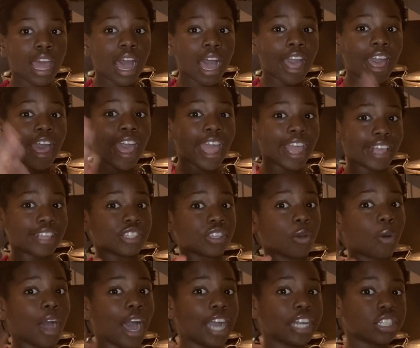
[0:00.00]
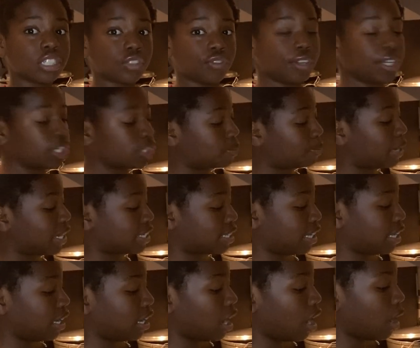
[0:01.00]
Hey, so I just finished
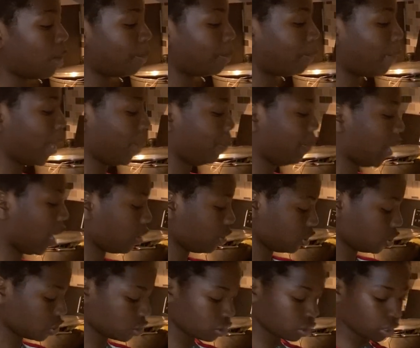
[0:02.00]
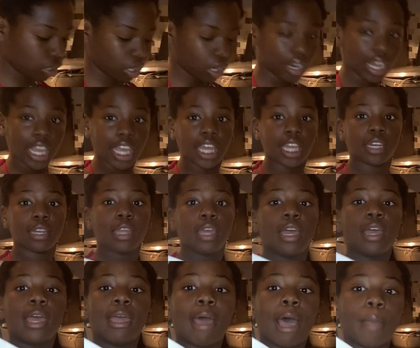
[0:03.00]
mixing up my powdered sugar and
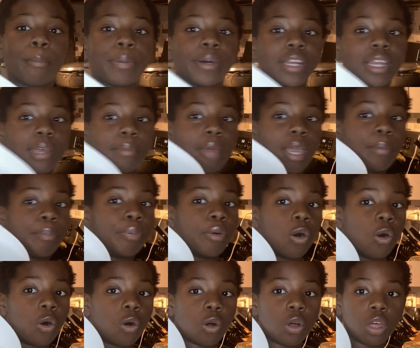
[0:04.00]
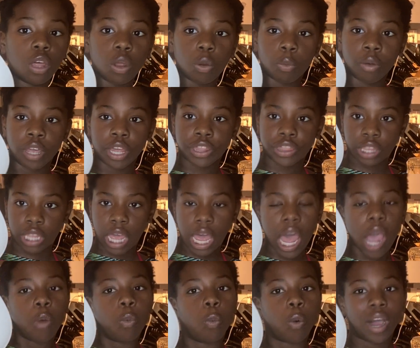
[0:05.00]
I put it in my bowl with
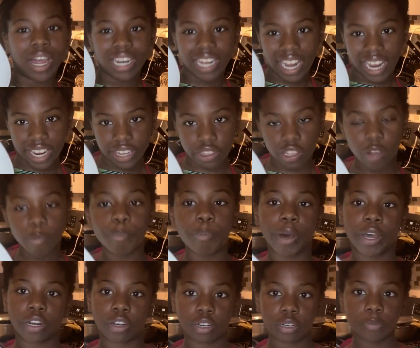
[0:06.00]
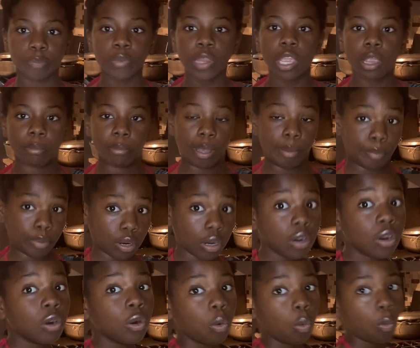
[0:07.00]
1/8 of butter. Remember,
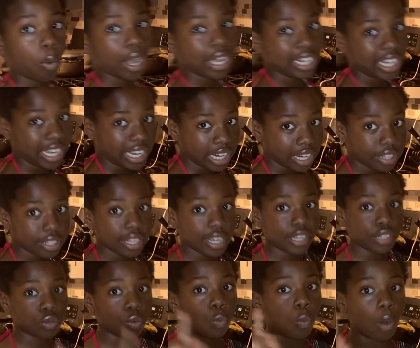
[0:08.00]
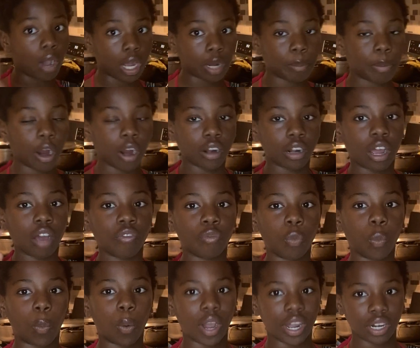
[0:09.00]
1/8 is 1 part of
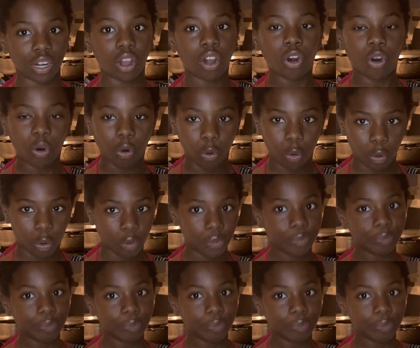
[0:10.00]
1 whole.